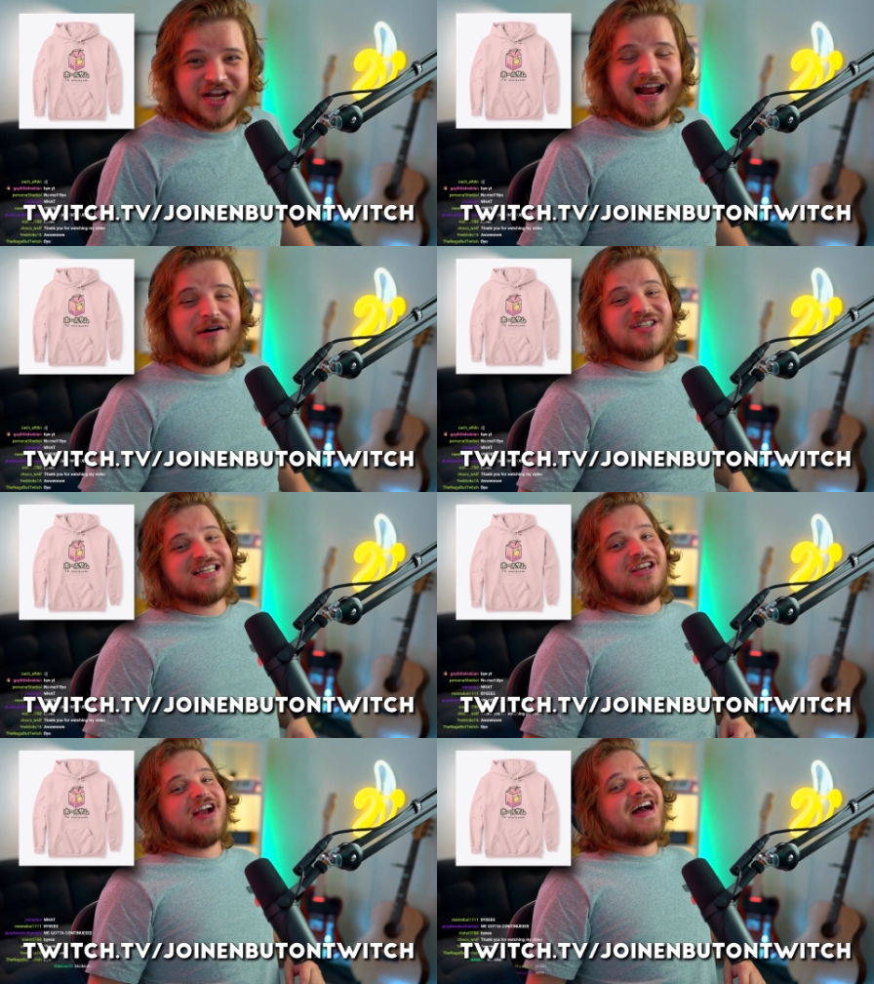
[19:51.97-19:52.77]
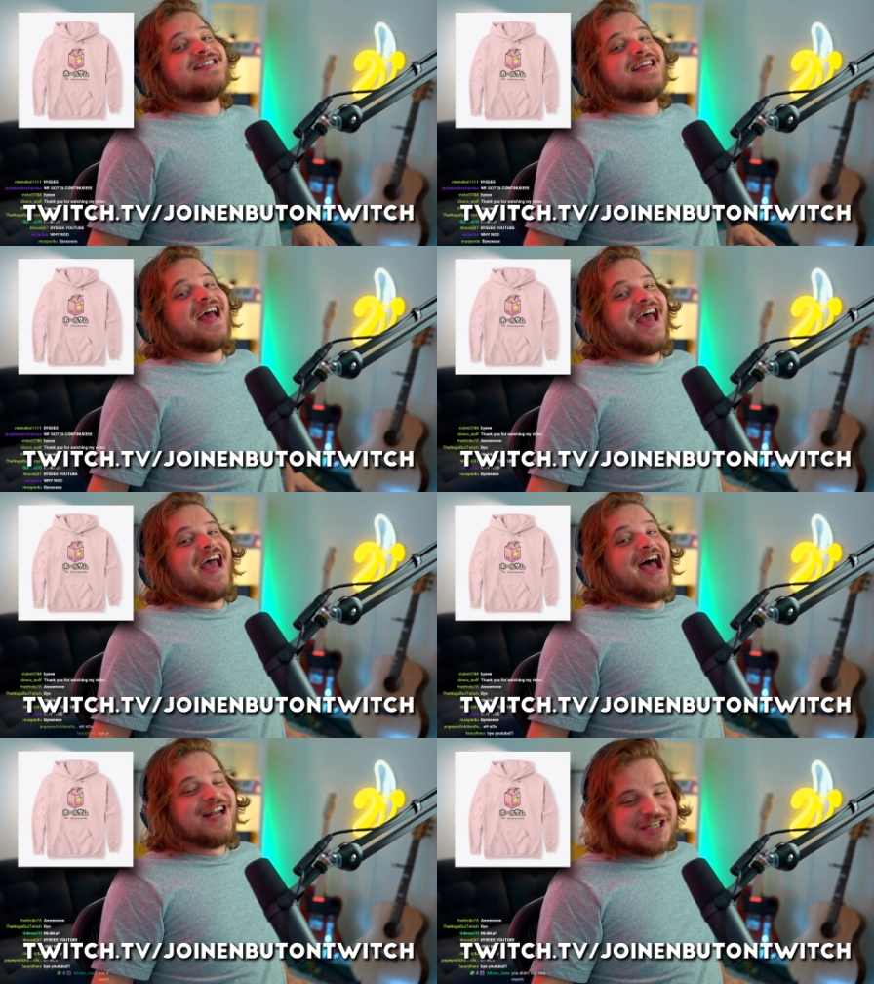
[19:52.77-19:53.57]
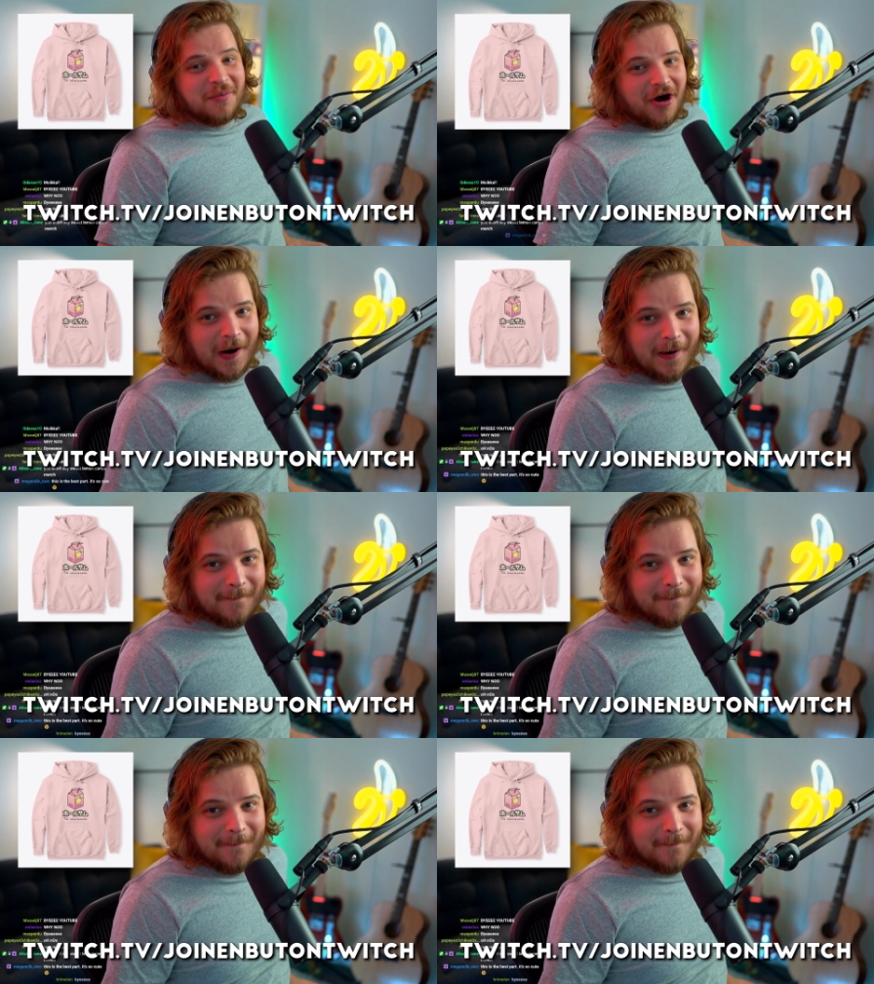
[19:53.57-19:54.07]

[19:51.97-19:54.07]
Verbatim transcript: And I will see you guys tomorrow.